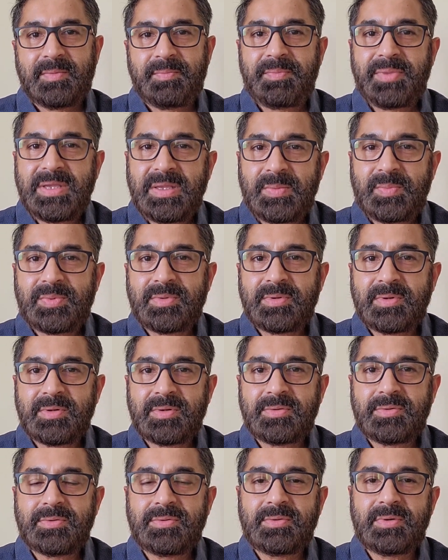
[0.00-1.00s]

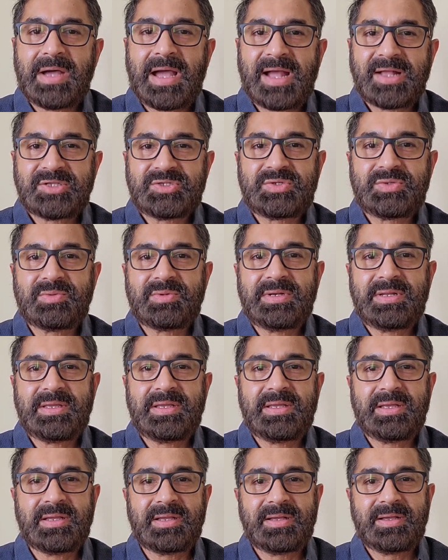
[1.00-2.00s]
People who
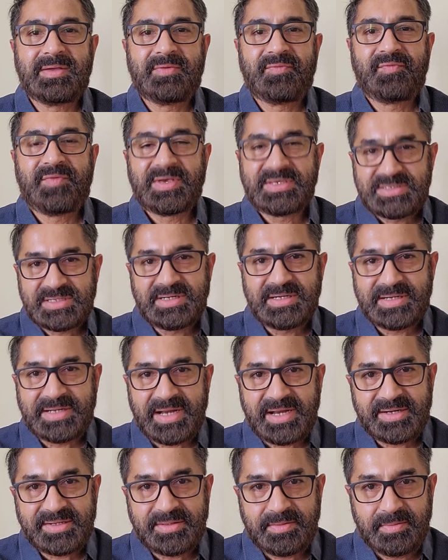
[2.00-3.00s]
actually
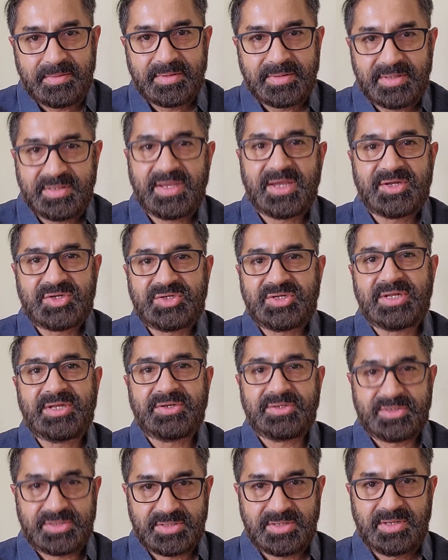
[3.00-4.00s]
facilitate the
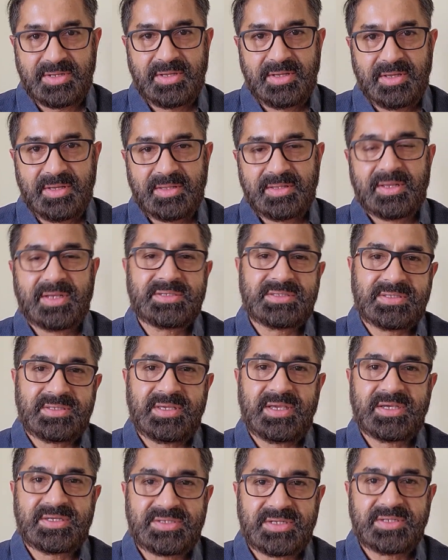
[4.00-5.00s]
exchange, that's the
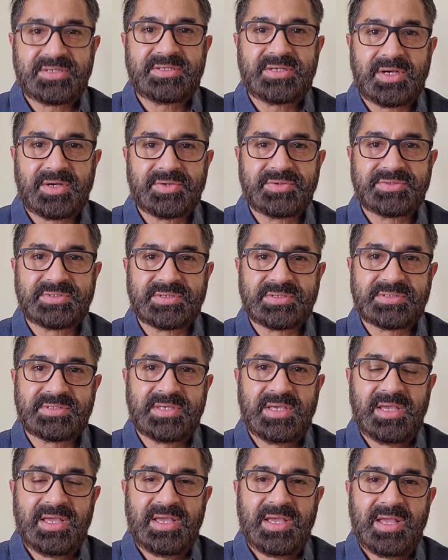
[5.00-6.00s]
exchange houses,
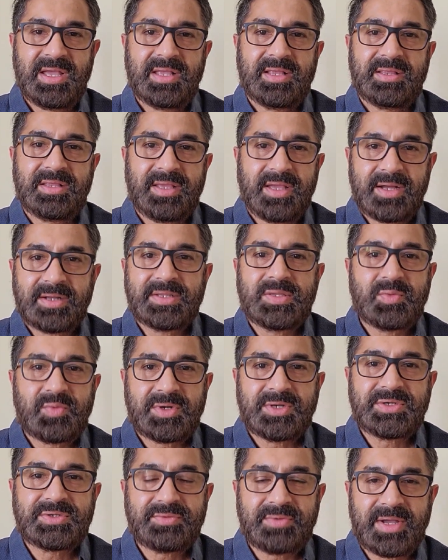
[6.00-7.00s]
they are the
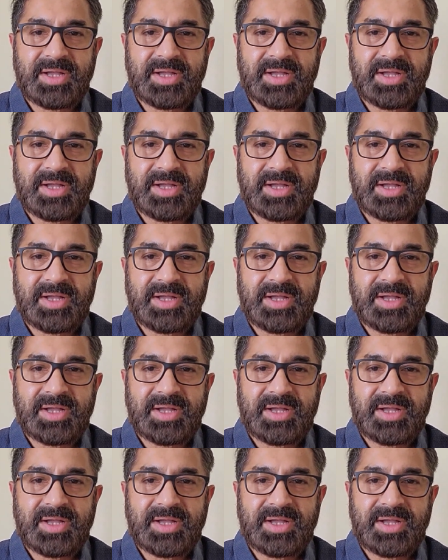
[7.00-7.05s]
ones who